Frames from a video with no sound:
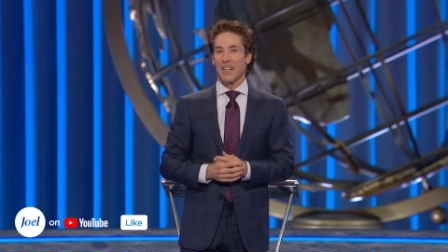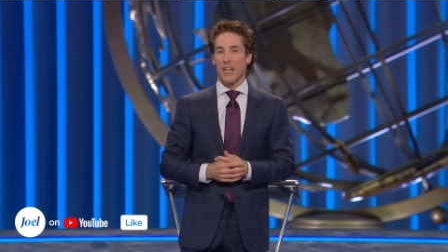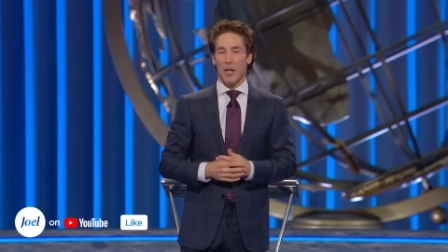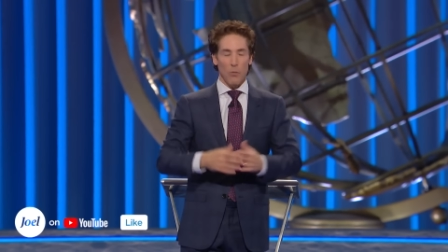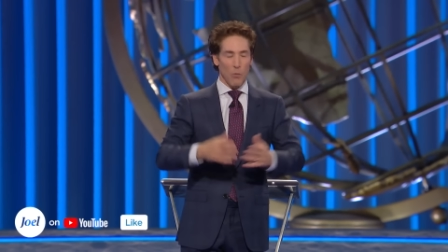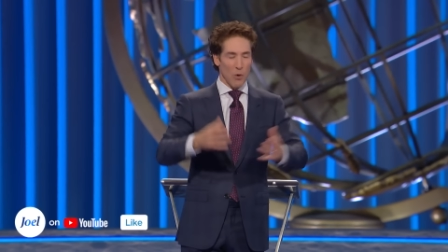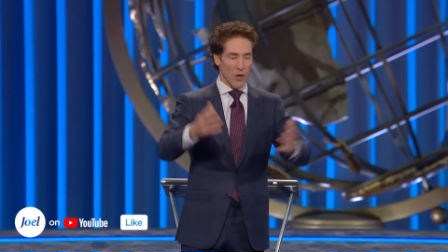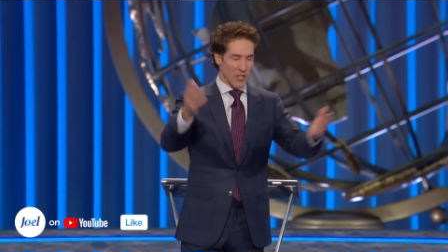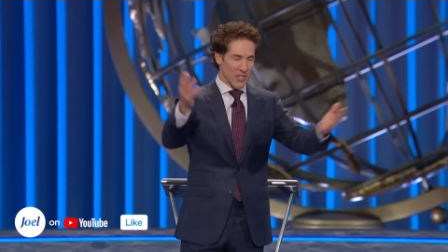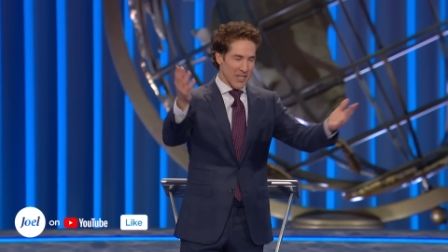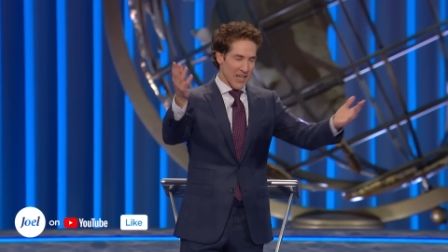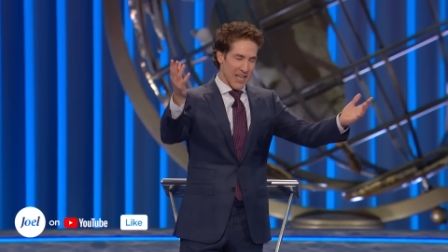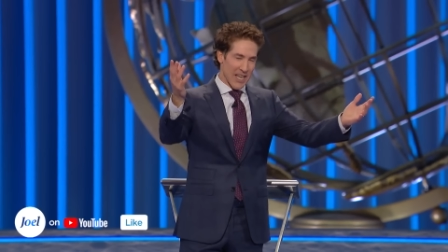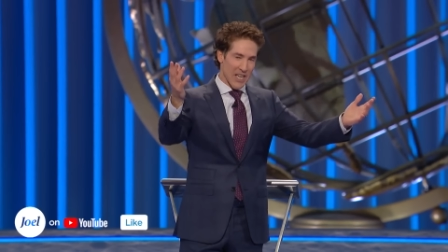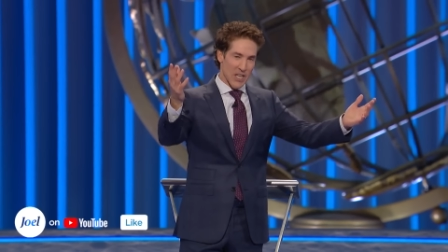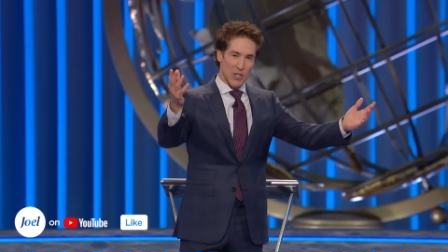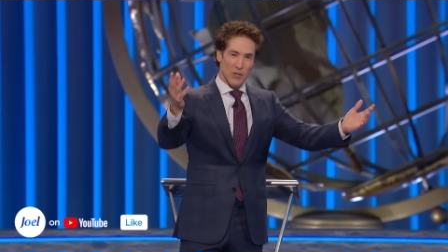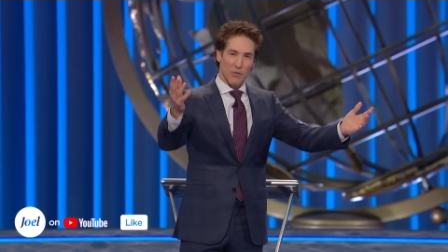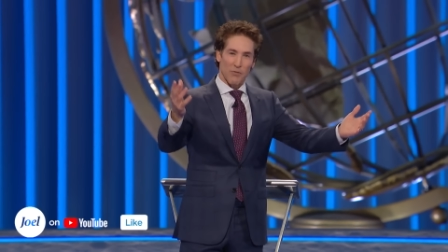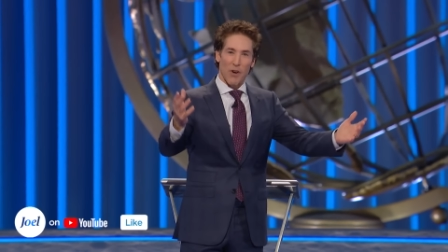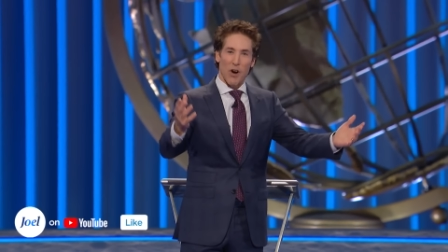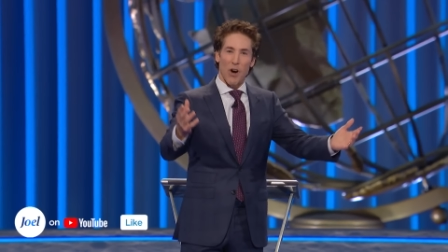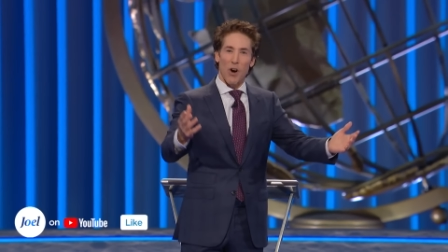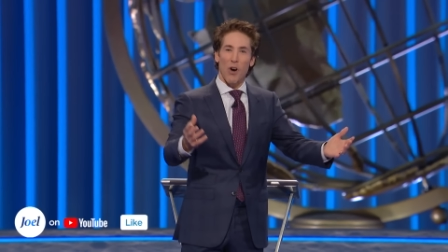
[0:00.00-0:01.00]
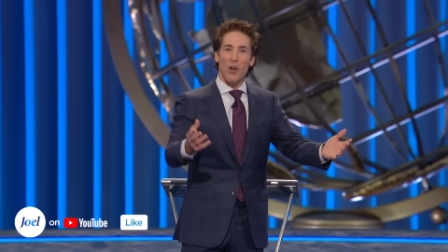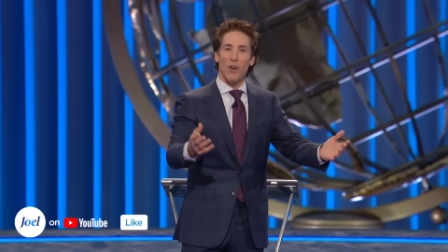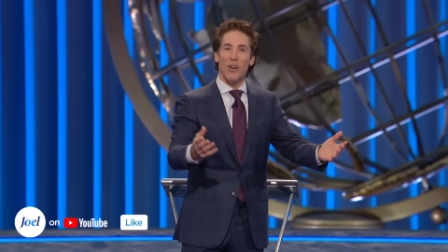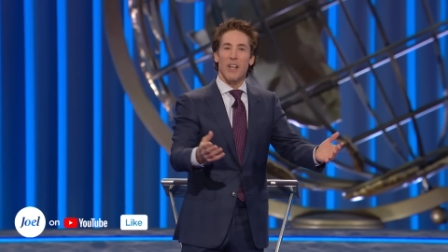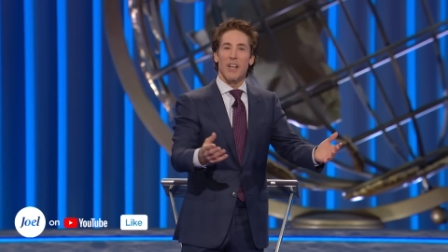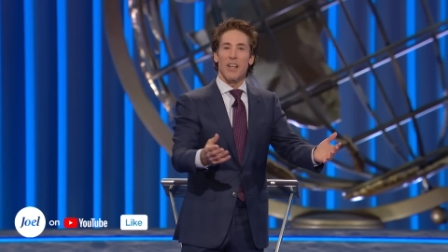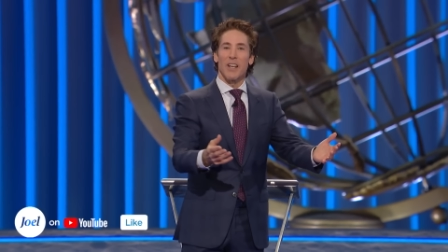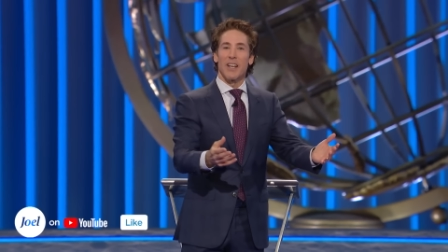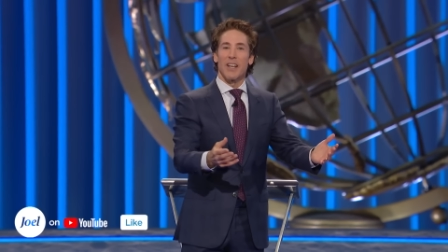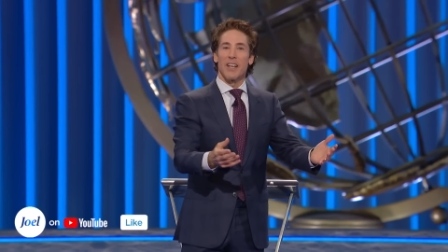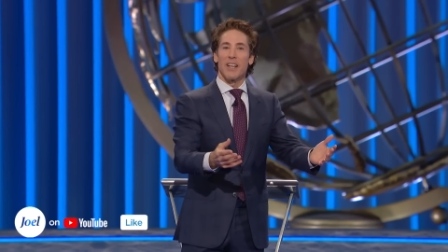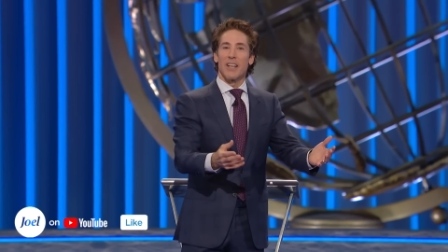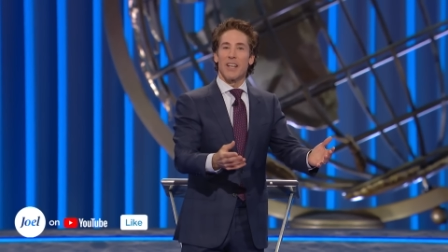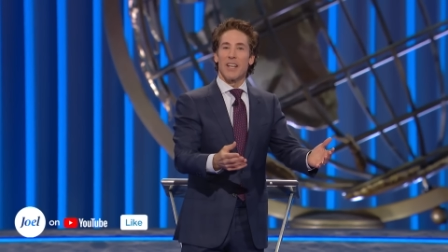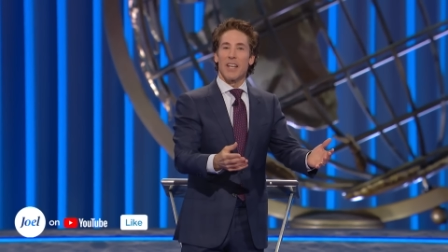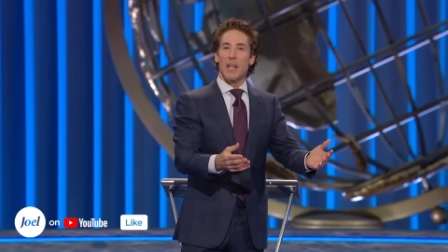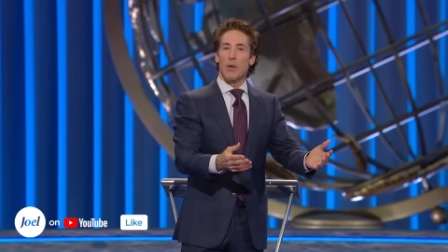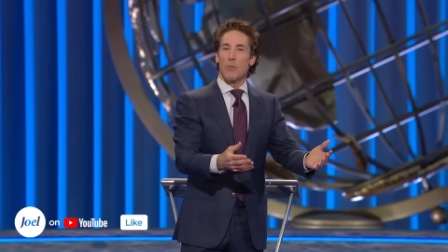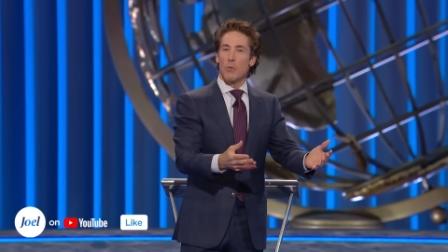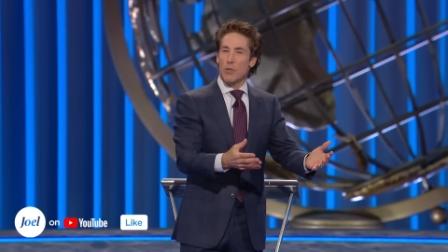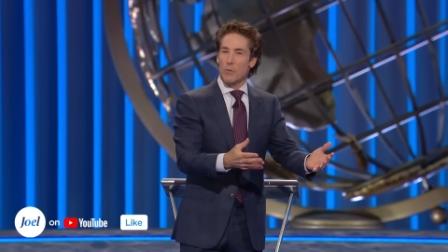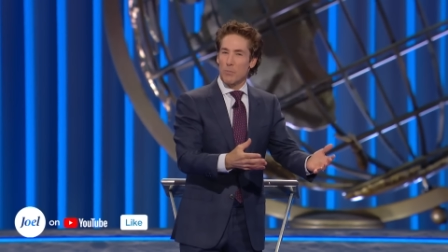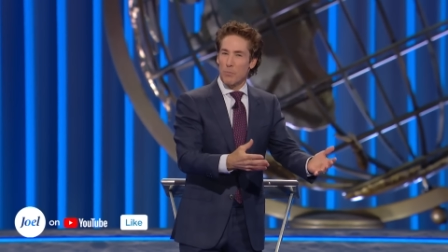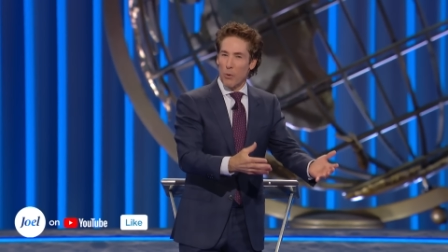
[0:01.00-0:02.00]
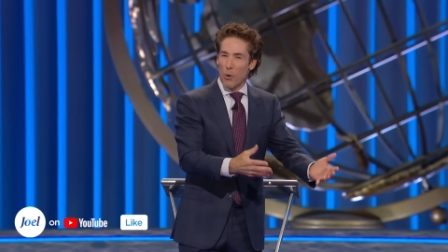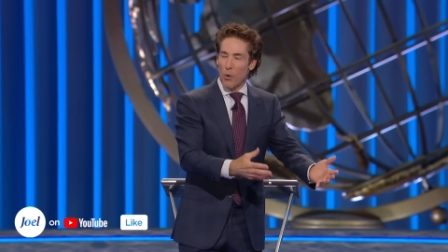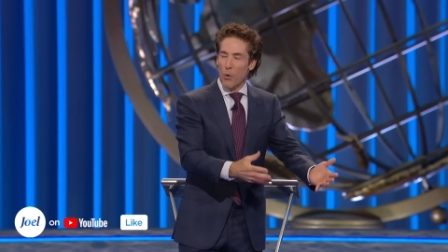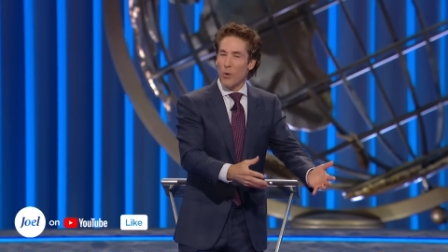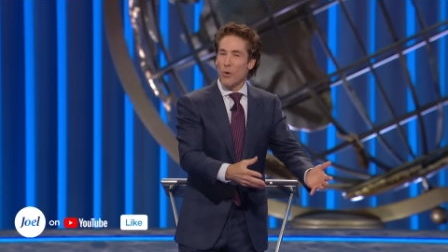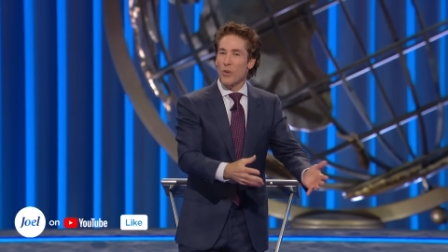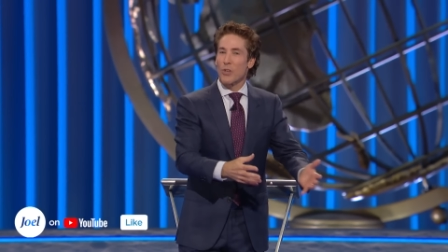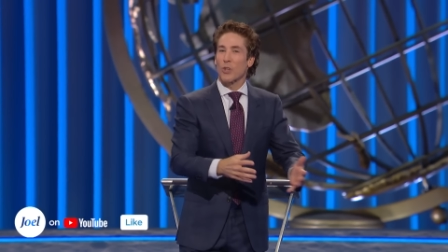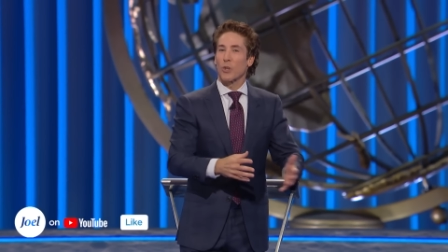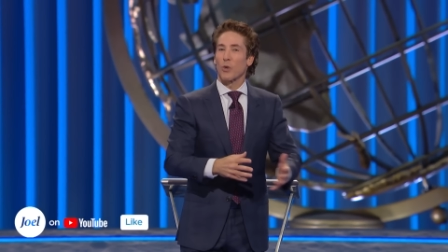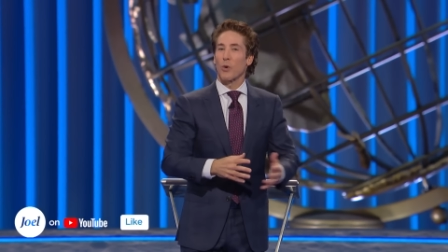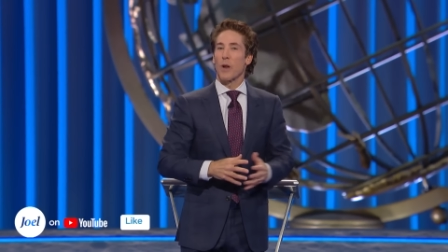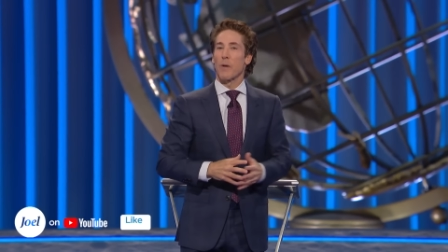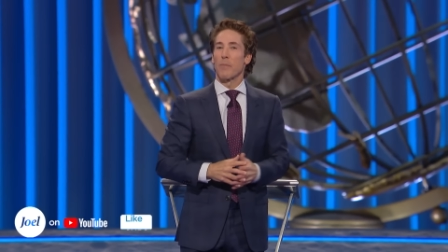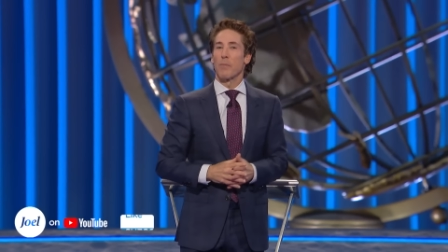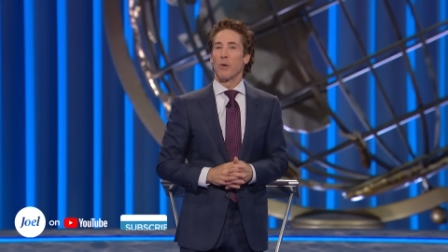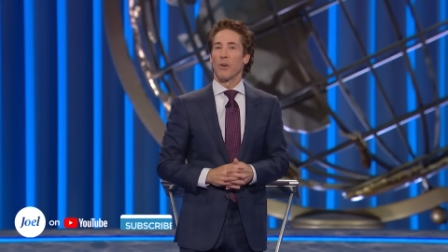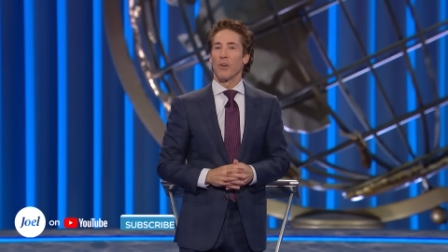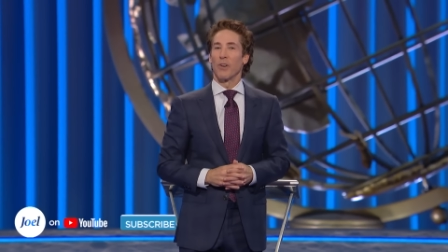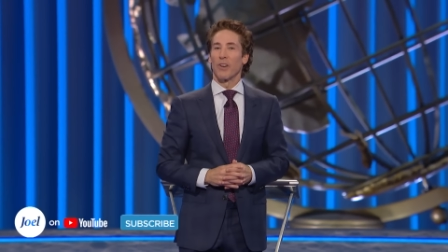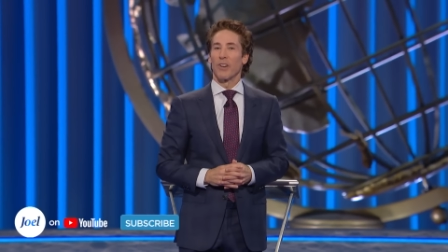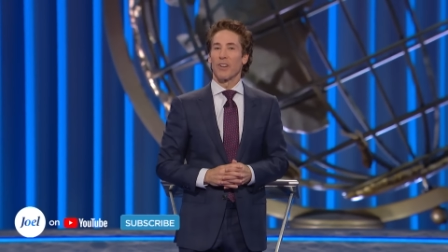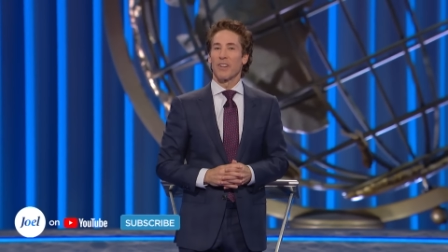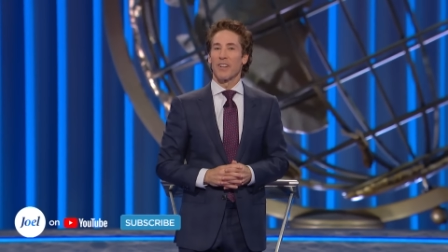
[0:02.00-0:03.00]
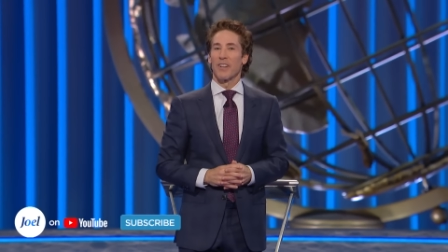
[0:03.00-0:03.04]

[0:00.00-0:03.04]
It wasn't his fault. He was born crippled.